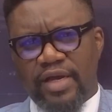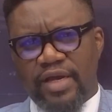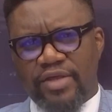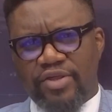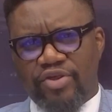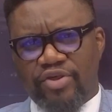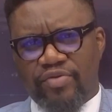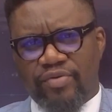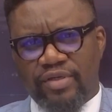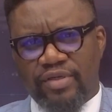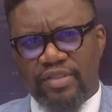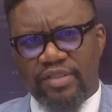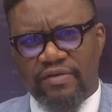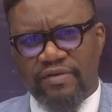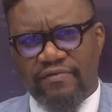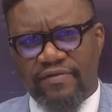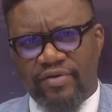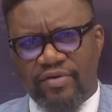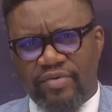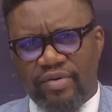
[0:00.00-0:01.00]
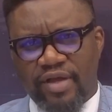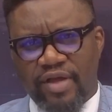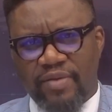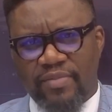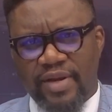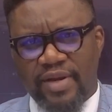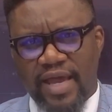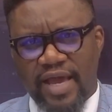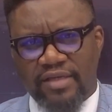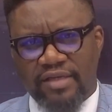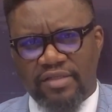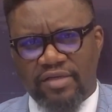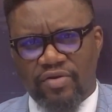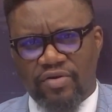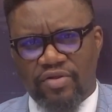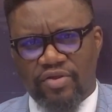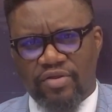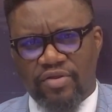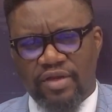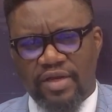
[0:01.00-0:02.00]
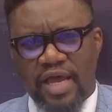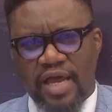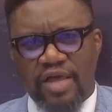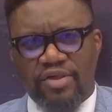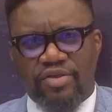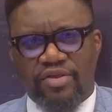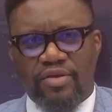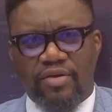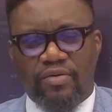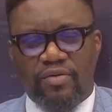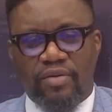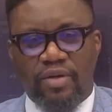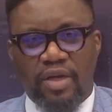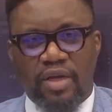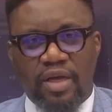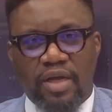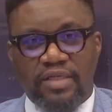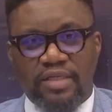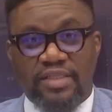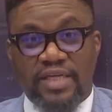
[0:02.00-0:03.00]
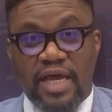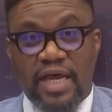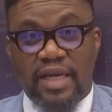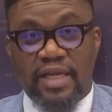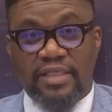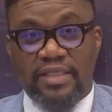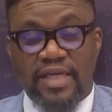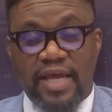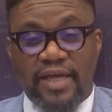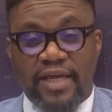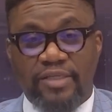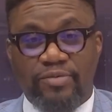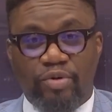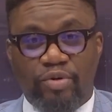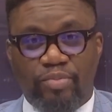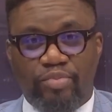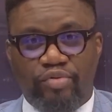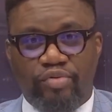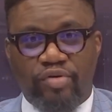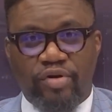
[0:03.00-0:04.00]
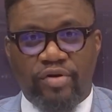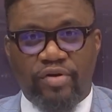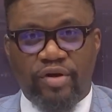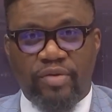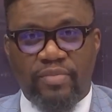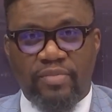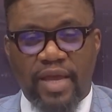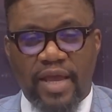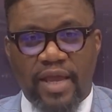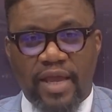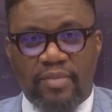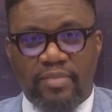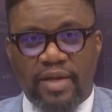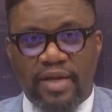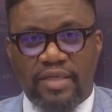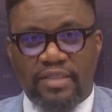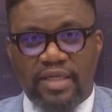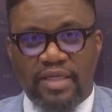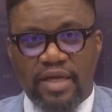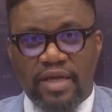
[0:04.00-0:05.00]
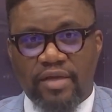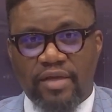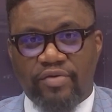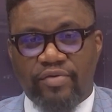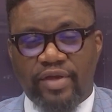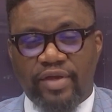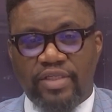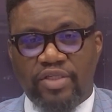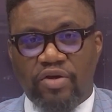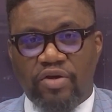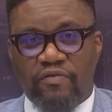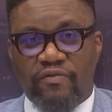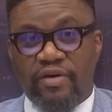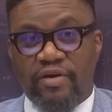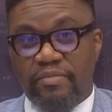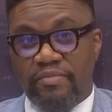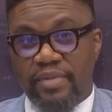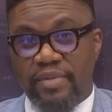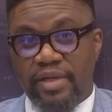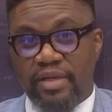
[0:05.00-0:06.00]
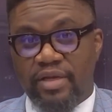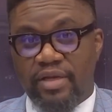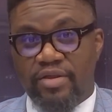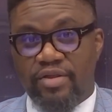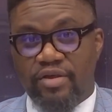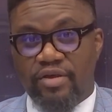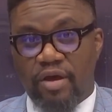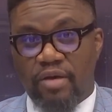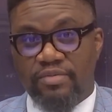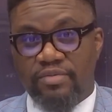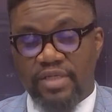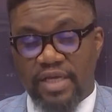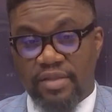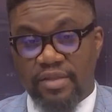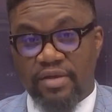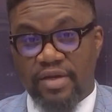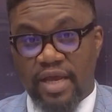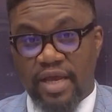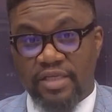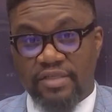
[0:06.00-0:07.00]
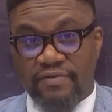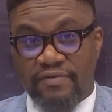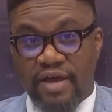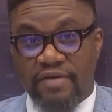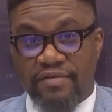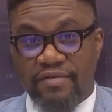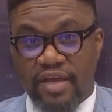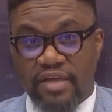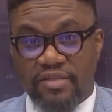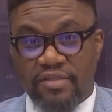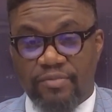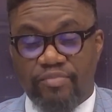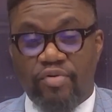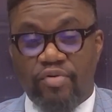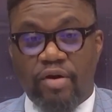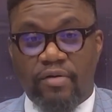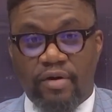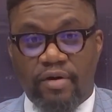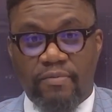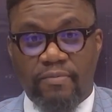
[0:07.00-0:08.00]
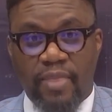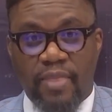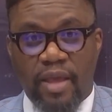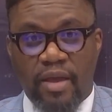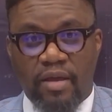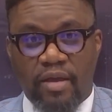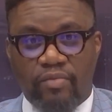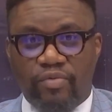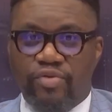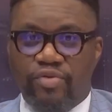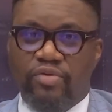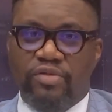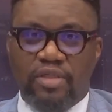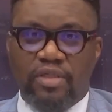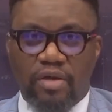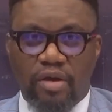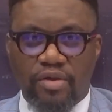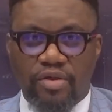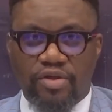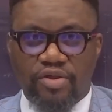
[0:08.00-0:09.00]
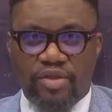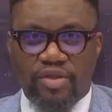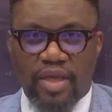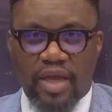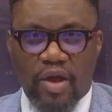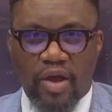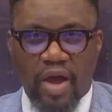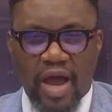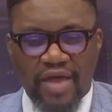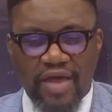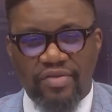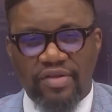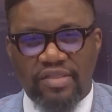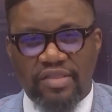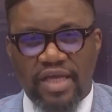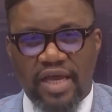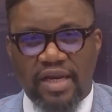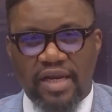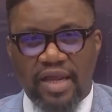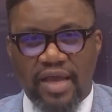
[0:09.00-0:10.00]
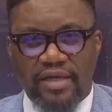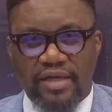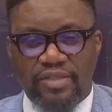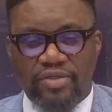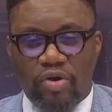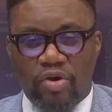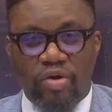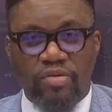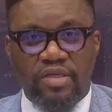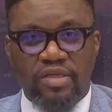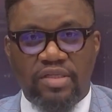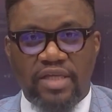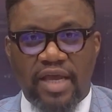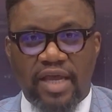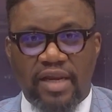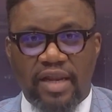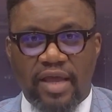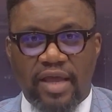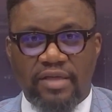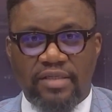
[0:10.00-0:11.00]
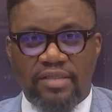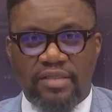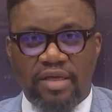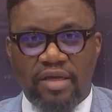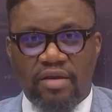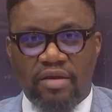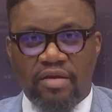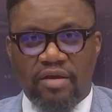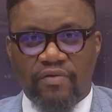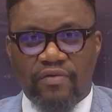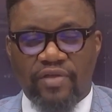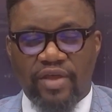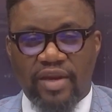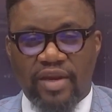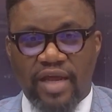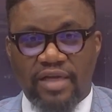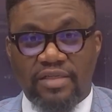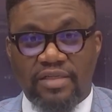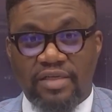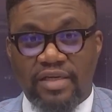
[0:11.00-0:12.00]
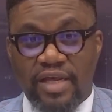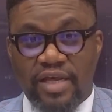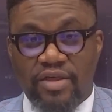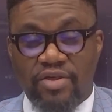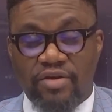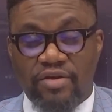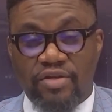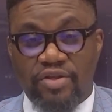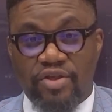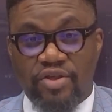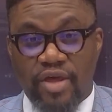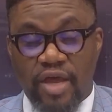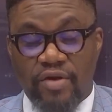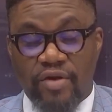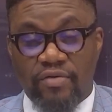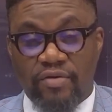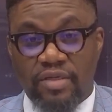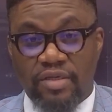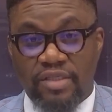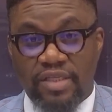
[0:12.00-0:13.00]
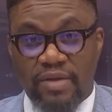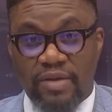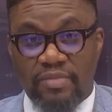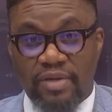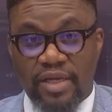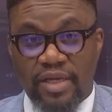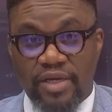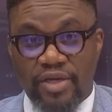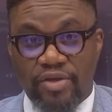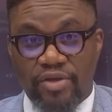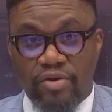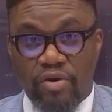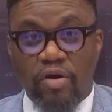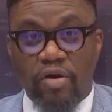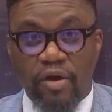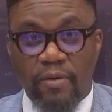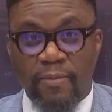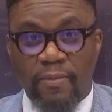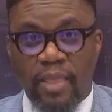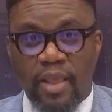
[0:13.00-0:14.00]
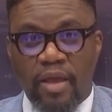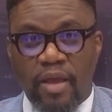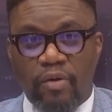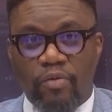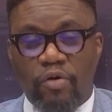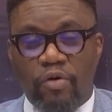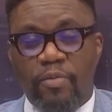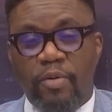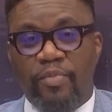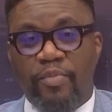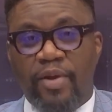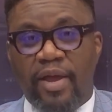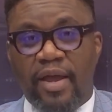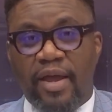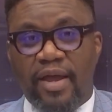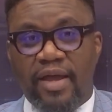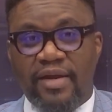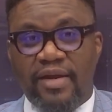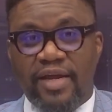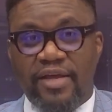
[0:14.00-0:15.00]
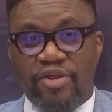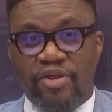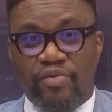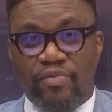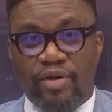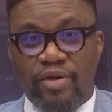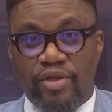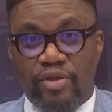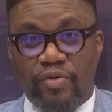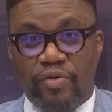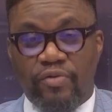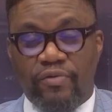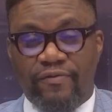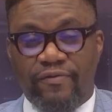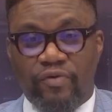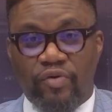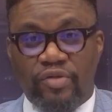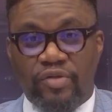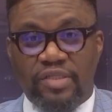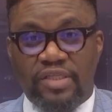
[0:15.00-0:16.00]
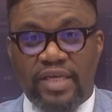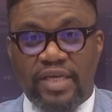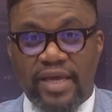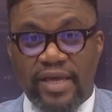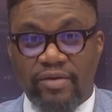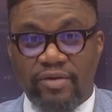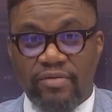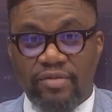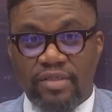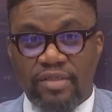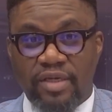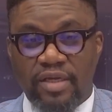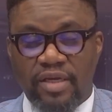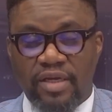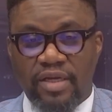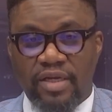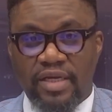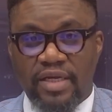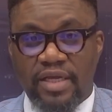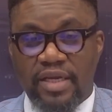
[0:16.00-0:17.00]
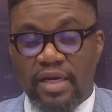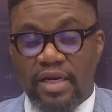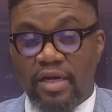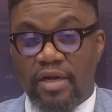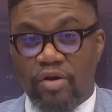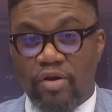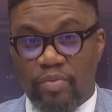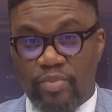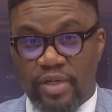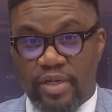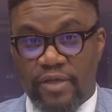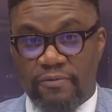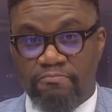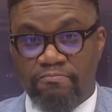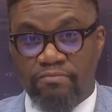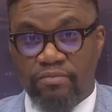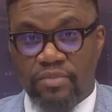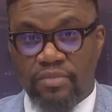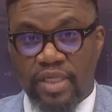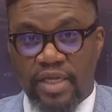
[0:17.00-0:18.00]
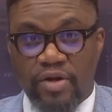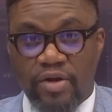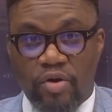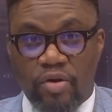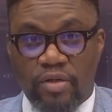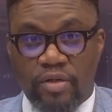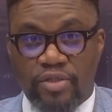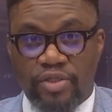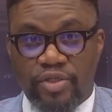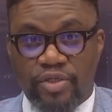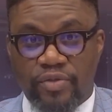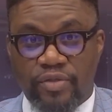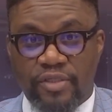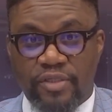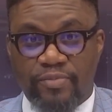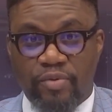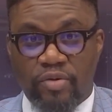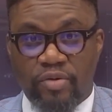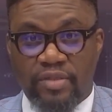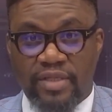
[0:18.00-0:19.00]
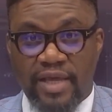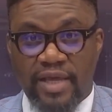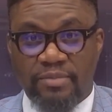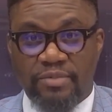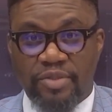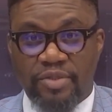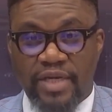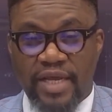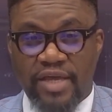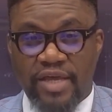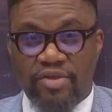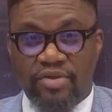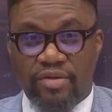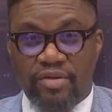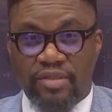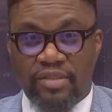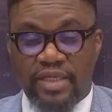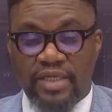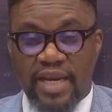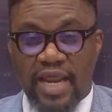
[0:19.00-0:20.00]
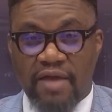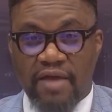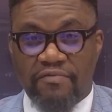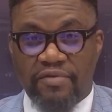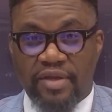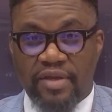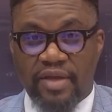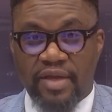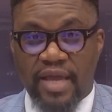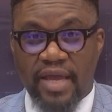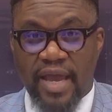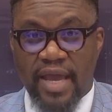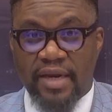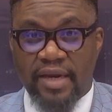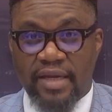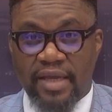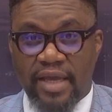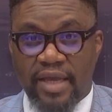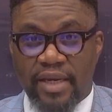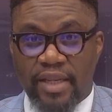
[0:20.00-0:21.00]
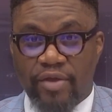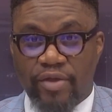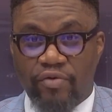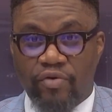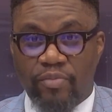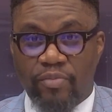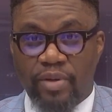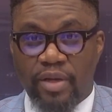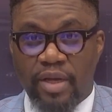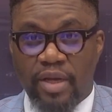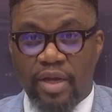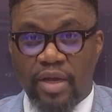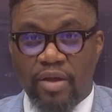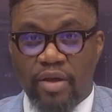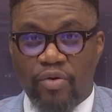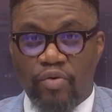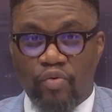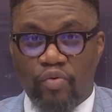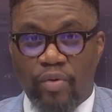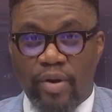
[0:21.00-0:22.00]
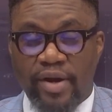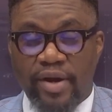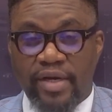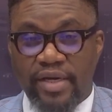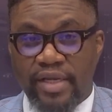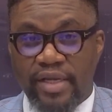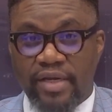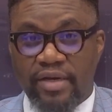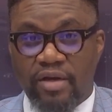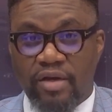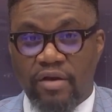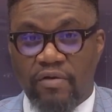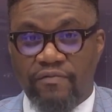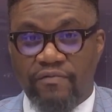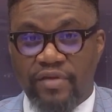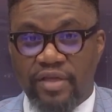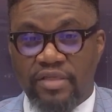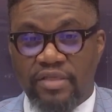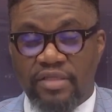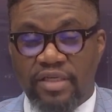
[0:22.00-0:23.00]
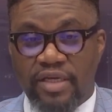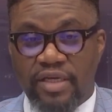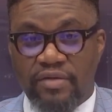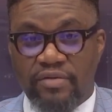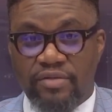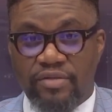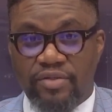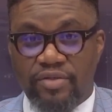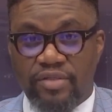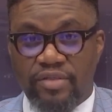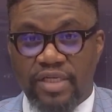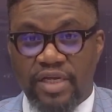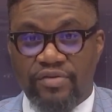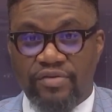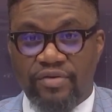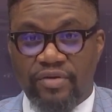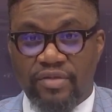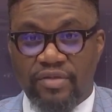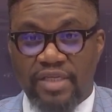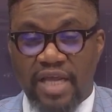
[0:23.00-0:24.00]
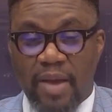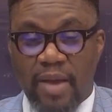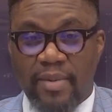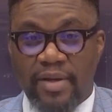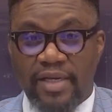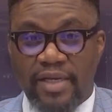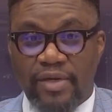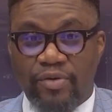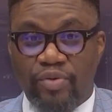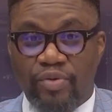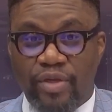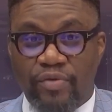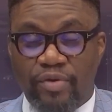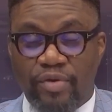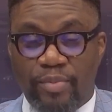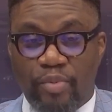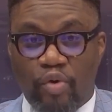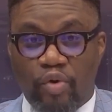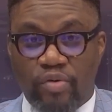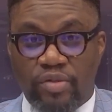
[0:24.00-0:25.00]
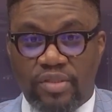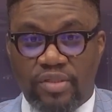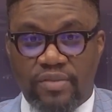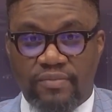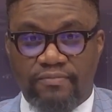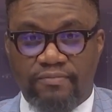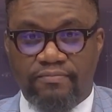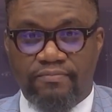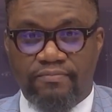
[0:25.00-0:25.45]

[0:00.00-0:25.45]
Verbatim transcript: Nigeria's uh, federal government has launched the National Talent Export Program aimed at creating over a million jobs in the next five years. The program, which was launched uh, at the sidelines, so on the sidelines of the United Nations General Assembly in New York, will prepare Nigerian youth for skills needed globally in order to export them to nations in Africa and in Europe who are in need of these skills. News Central's Amadine Uyi reports.